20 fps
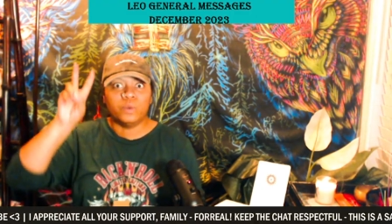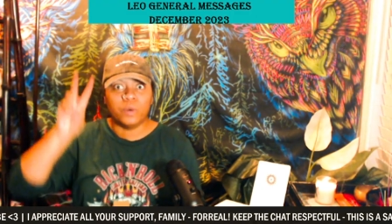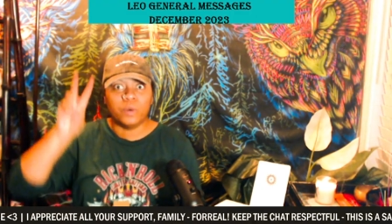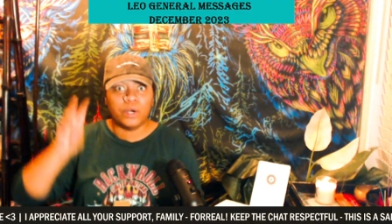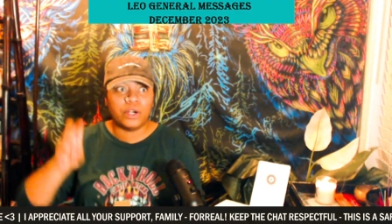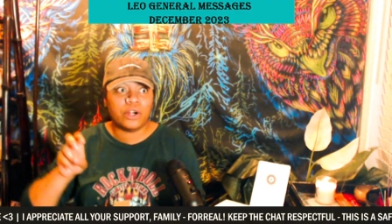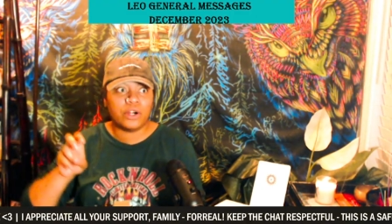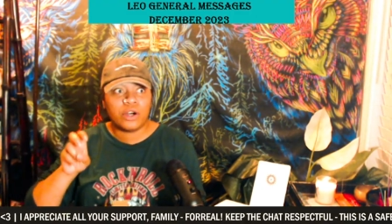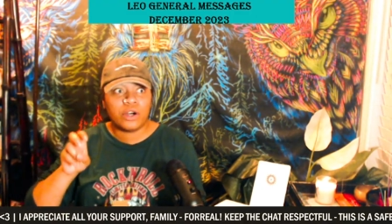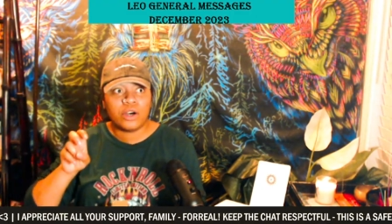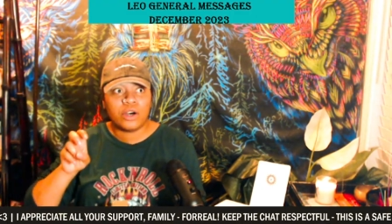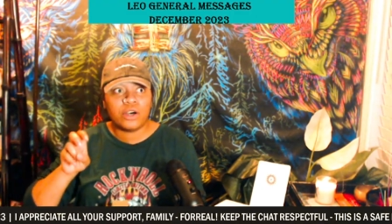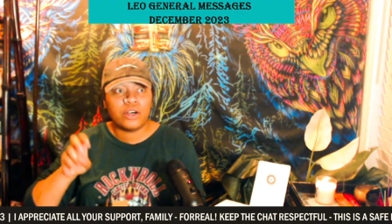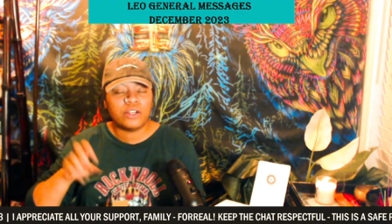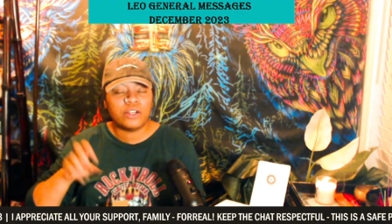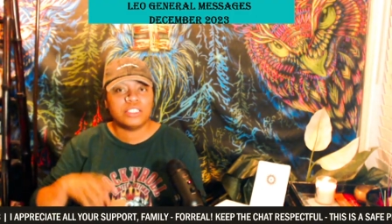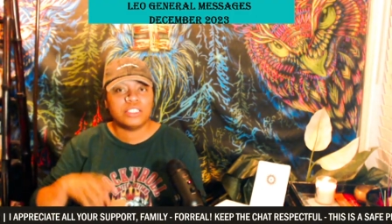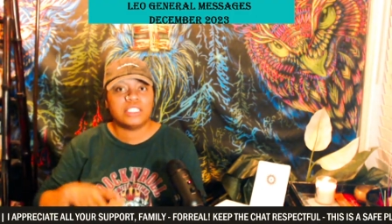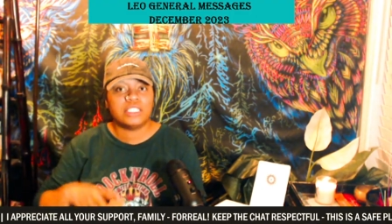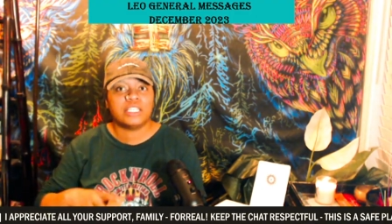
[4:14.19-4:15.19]

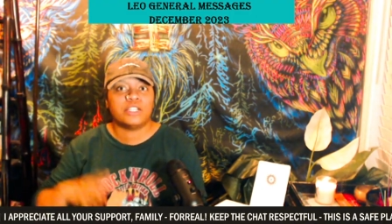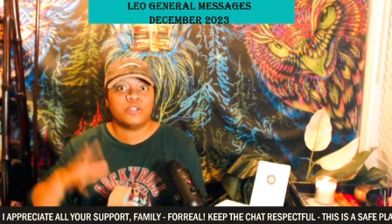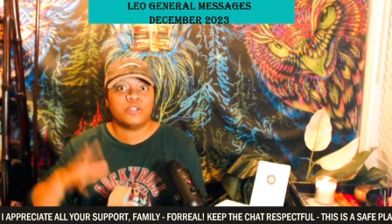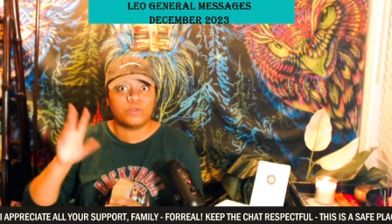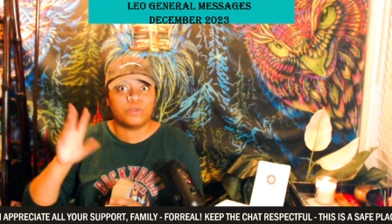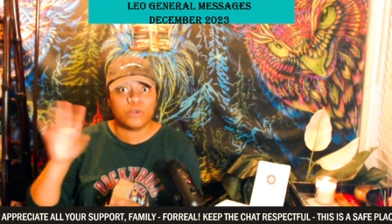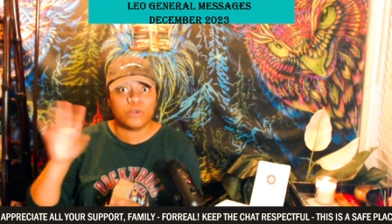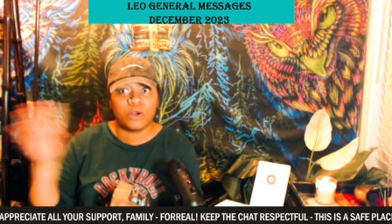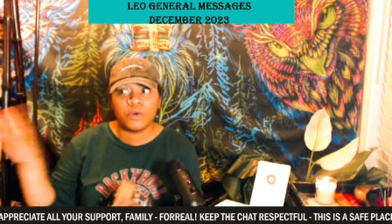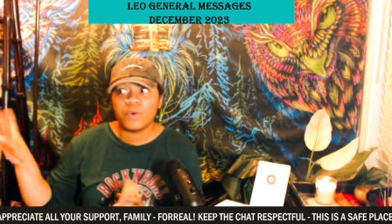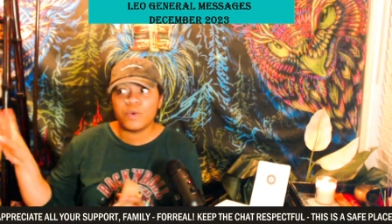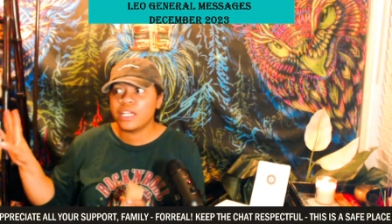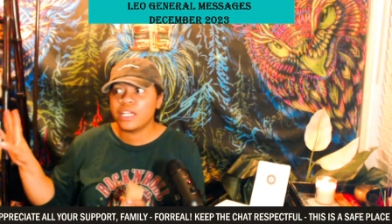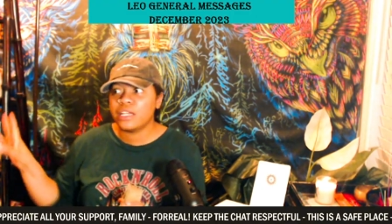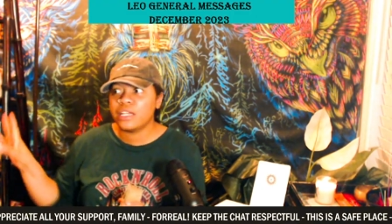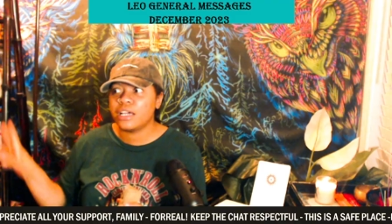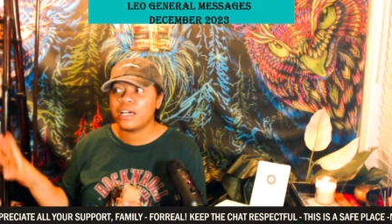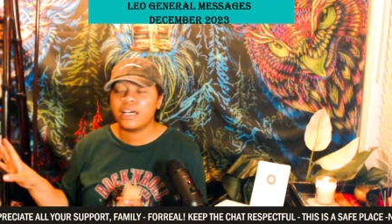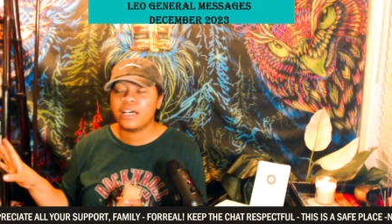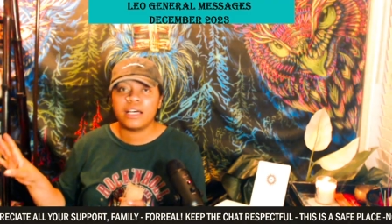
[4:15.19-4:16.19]
world and
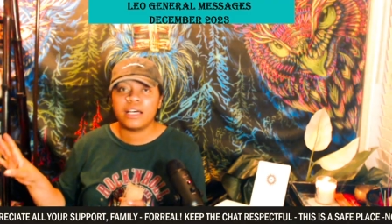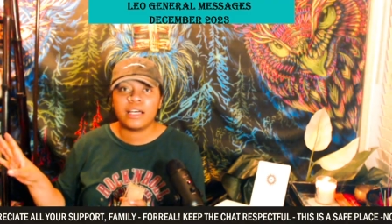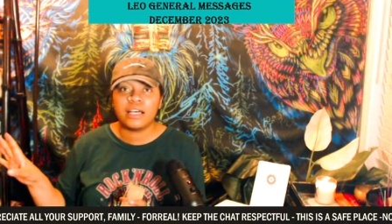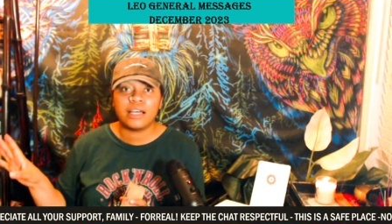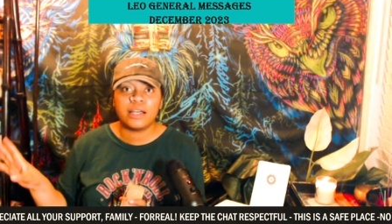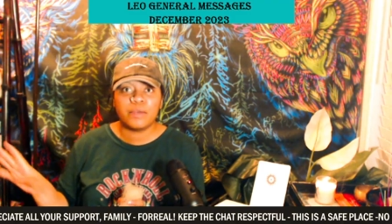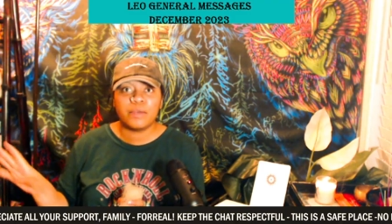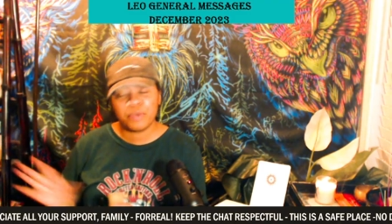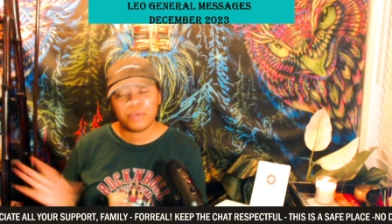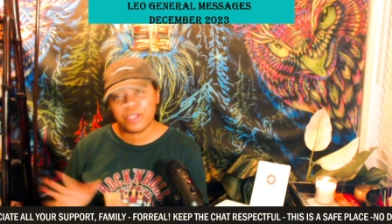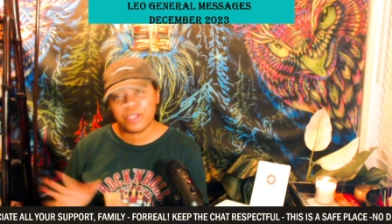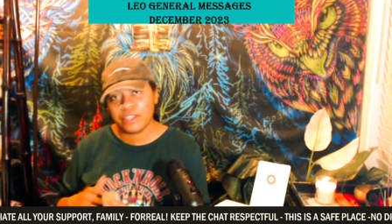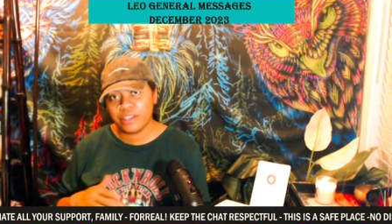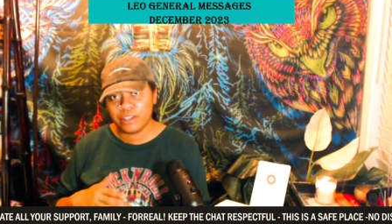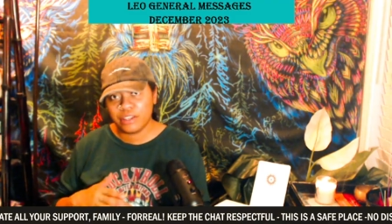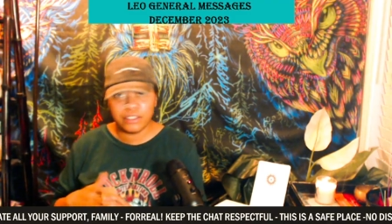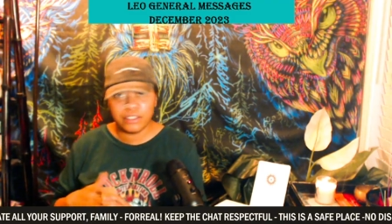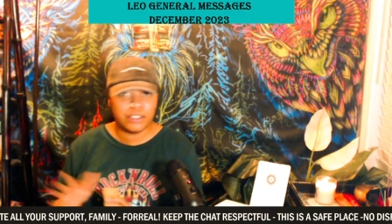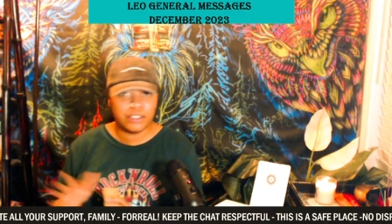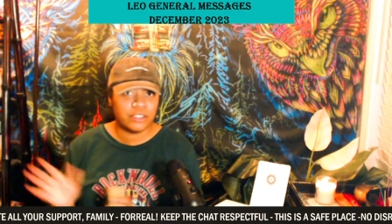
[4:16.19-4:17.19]
growing up
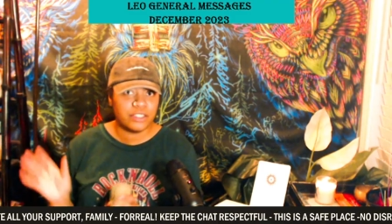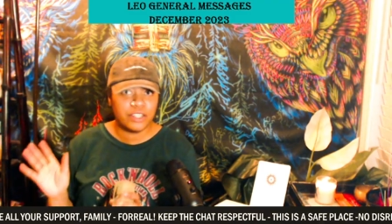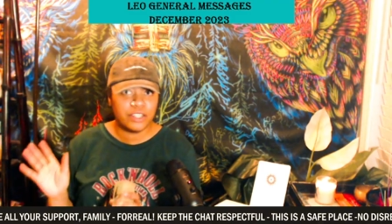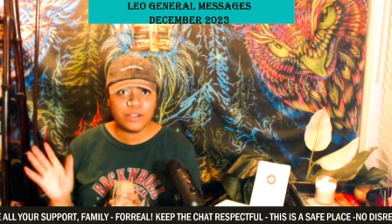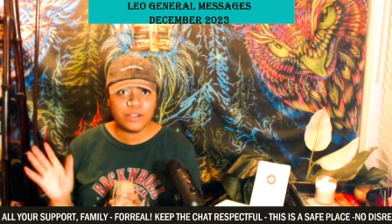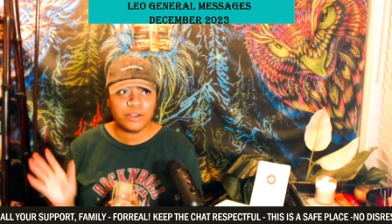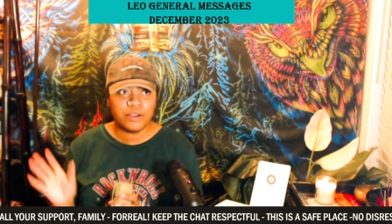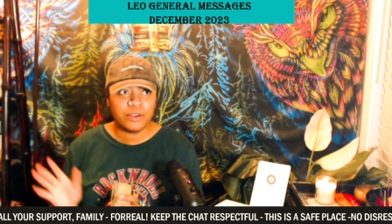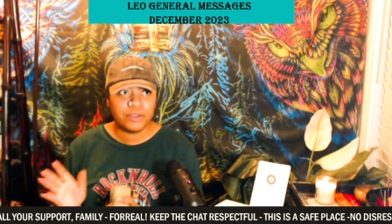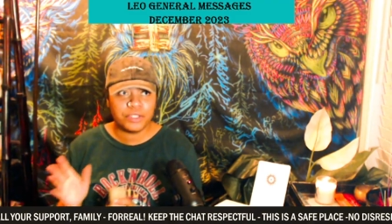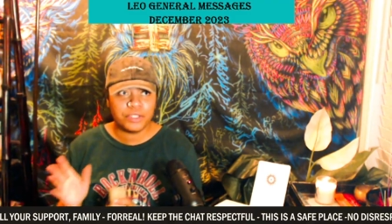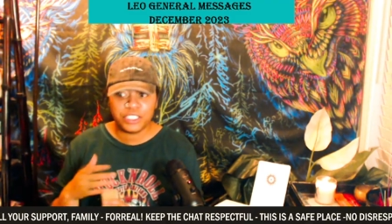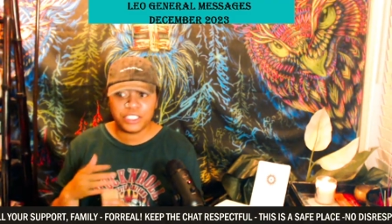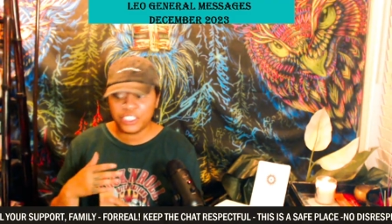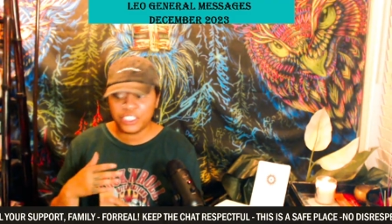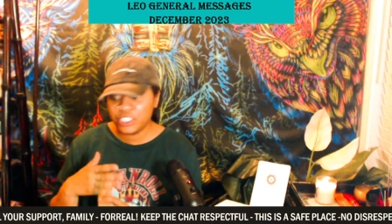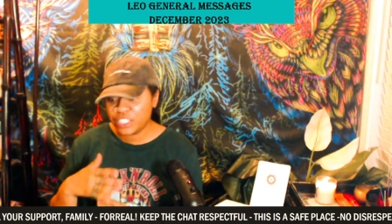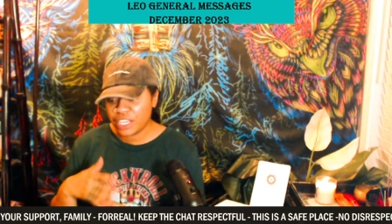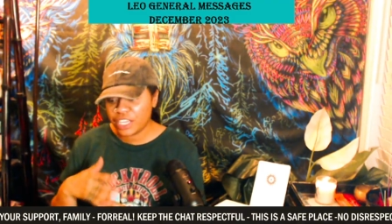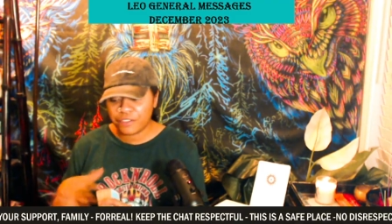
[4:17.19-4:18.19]
and you know you
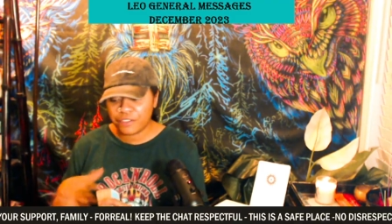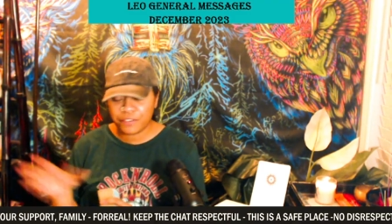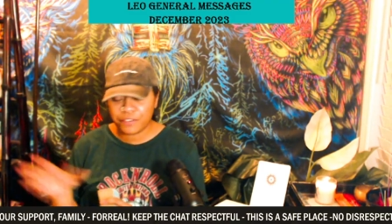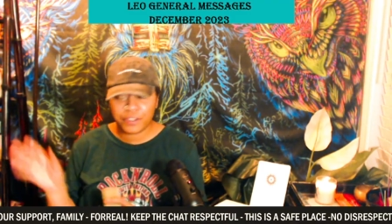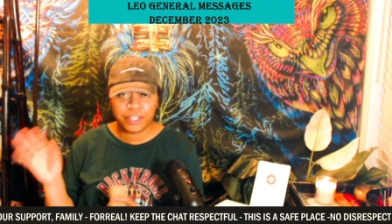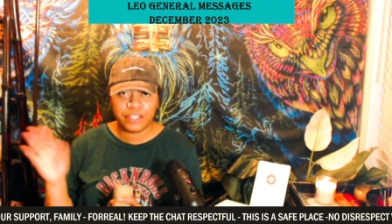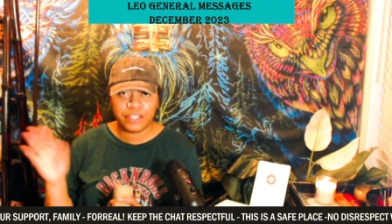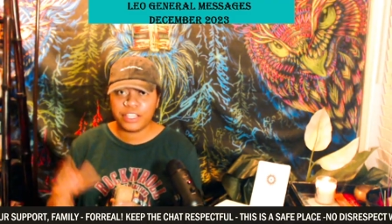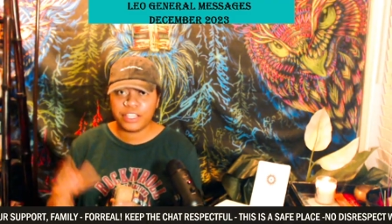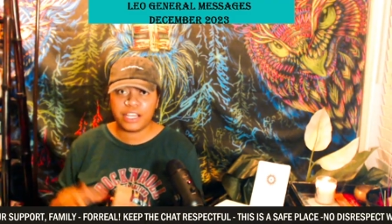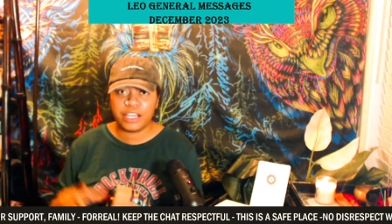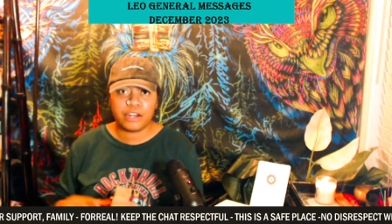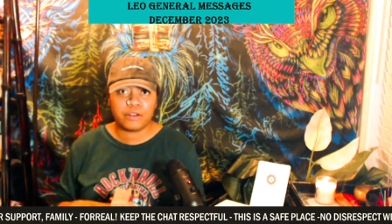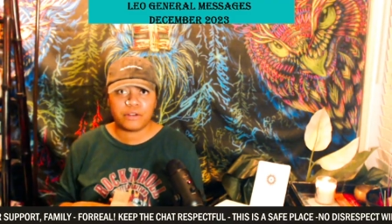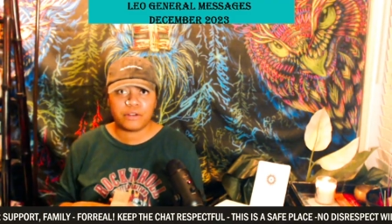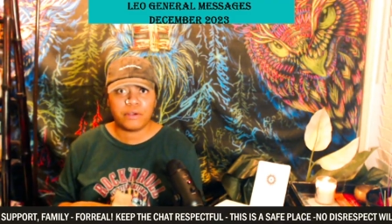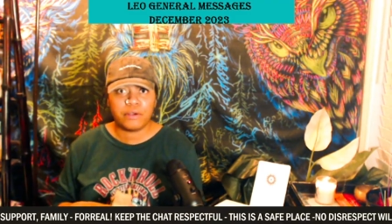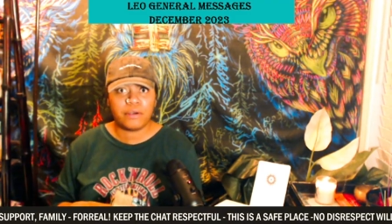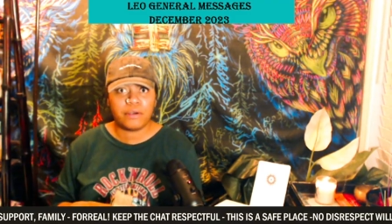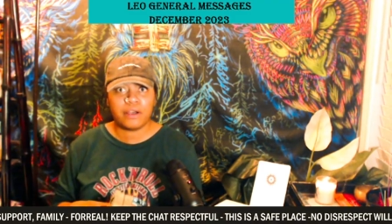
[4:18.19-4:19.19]
just got to forget you got to
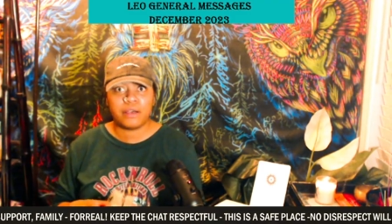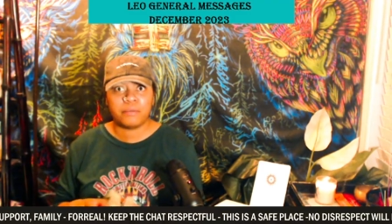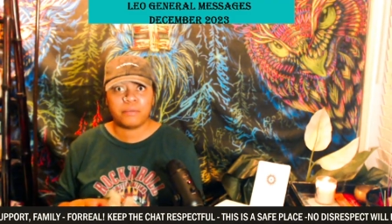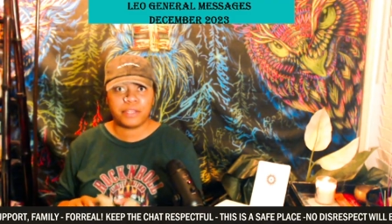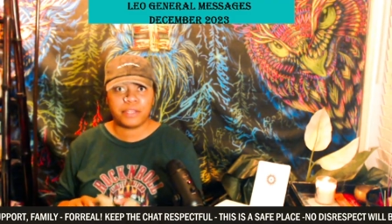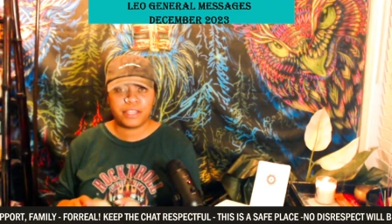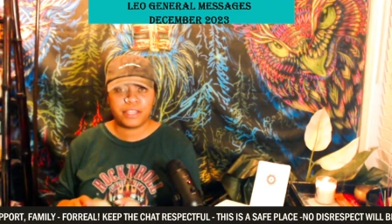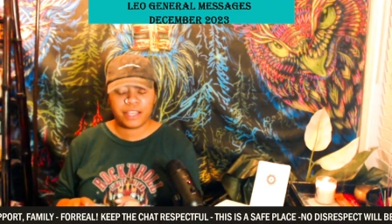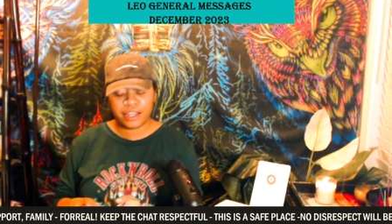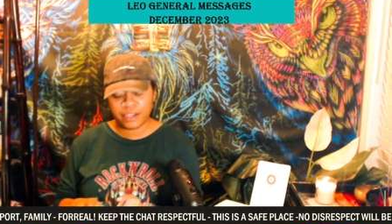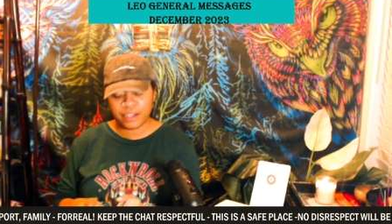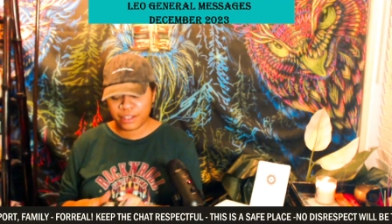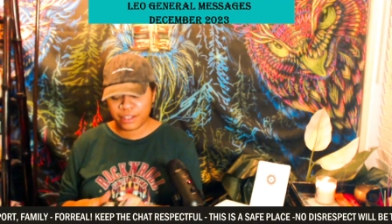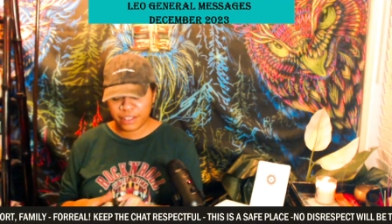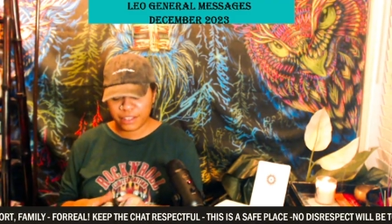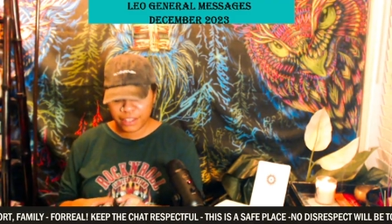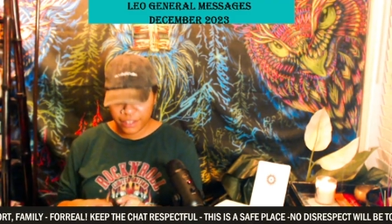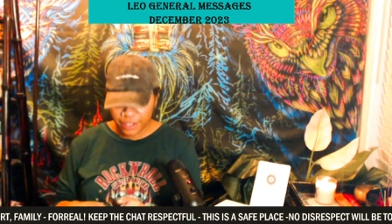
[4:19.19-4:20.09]
grow up you got to